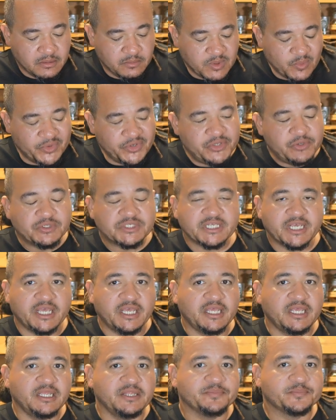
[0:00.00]
But when you use
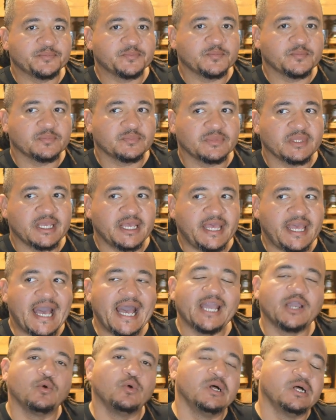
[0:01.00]
a
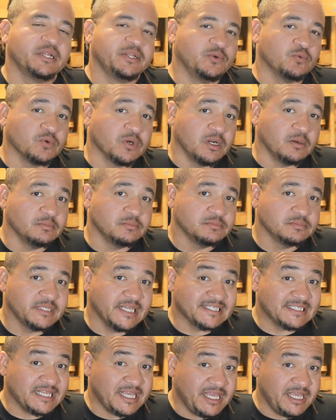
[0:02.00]
high quality rum
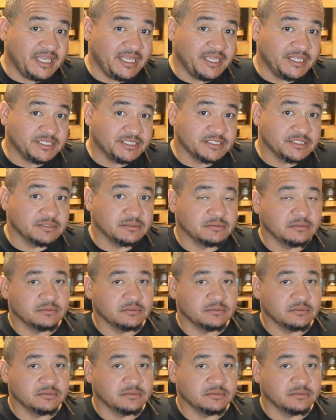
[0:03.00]
that's aged,